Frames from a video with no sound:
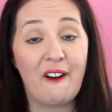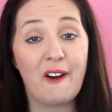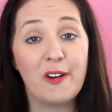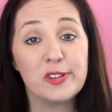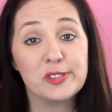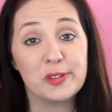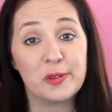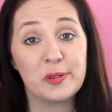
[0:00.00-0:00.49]

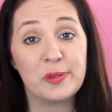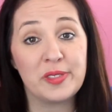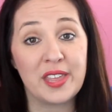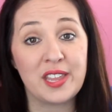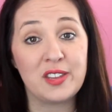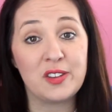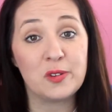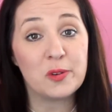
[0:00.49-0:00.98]
Also,
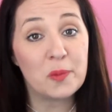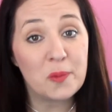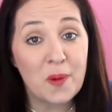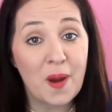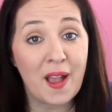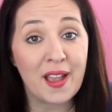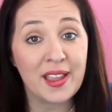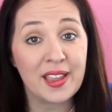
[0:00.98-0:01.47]
thank you to
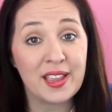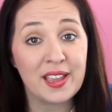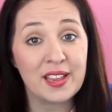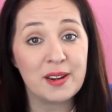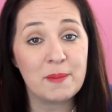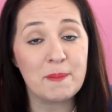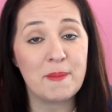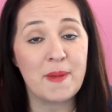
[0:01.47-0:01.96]

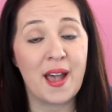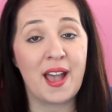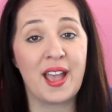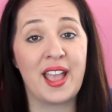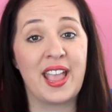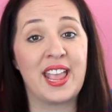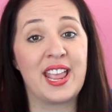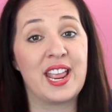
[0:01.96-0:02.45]
Ryan,
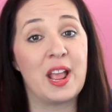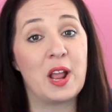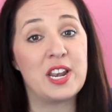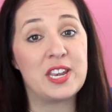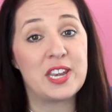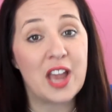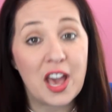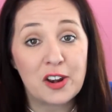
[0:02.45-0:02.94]
my
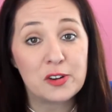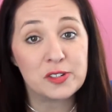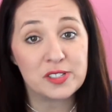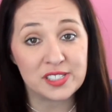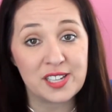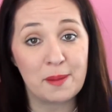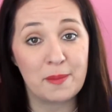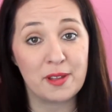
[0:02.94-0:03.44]

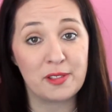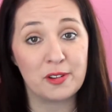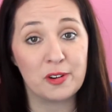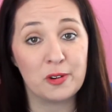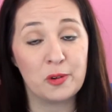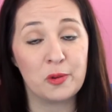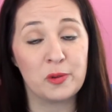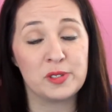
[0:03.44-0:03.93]
daughter's
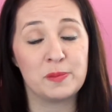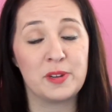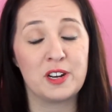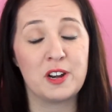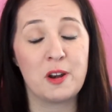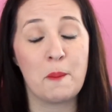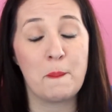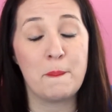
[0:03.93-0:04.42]
stepmother, who has
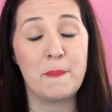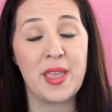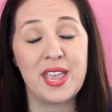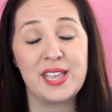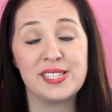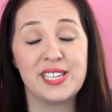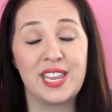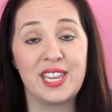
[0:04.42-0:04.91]
been an
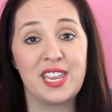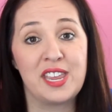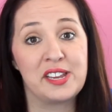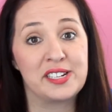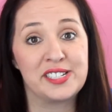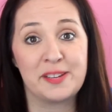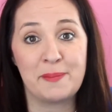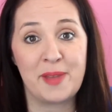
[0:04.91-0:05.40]
amazing
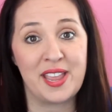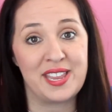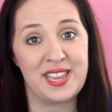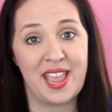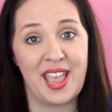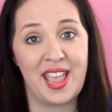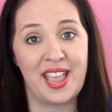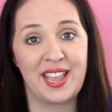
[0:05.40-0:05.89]
yin to my
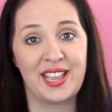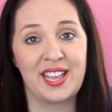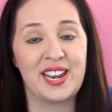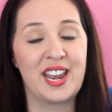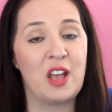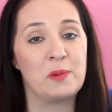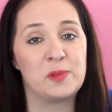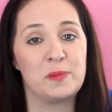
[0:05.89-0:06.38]
yang
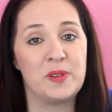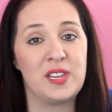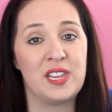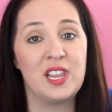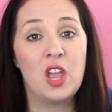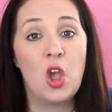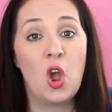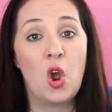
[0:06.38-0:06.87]
and helped
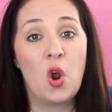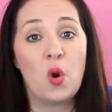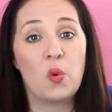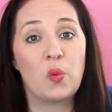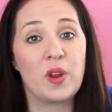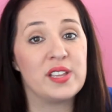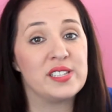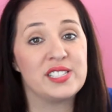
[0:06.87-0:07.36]
me
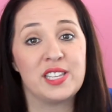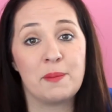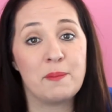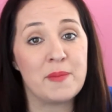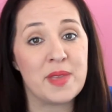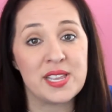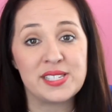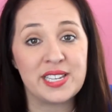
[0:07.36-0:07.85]
raise the
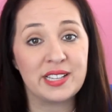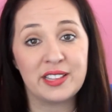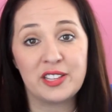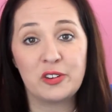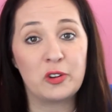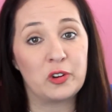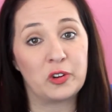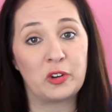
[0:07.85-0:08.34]
amazing
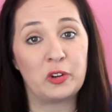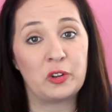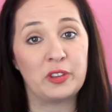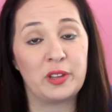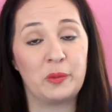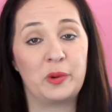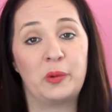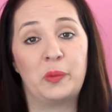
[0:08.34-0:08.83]
little
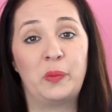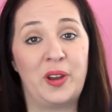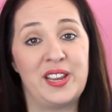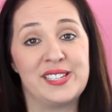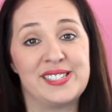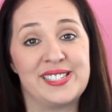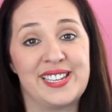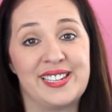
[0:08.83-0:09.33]
girl that we're
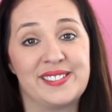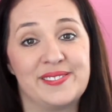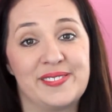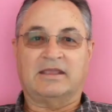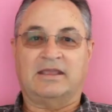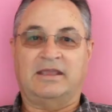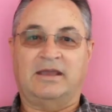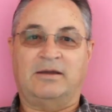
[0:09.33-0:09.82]
raising.